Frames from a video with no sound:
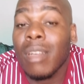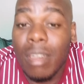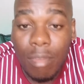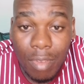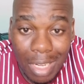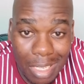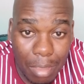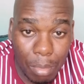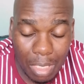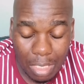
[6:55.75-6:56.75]

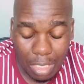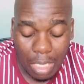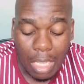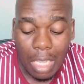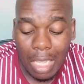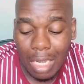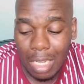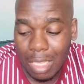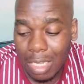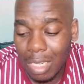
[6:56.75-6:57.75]
refreshments, and
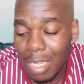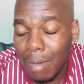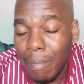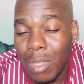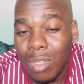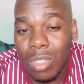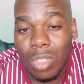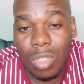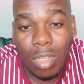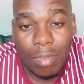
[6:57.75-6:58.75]
then that can be your
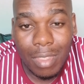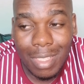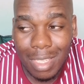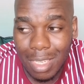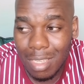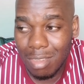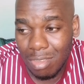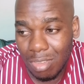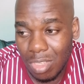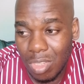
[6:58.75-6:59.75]
soft
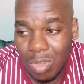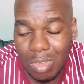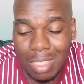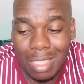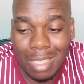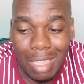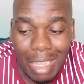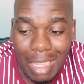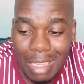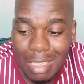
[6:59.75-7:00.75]
drinks, your
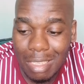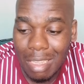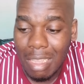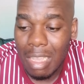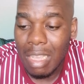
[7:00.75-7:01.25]
snacks,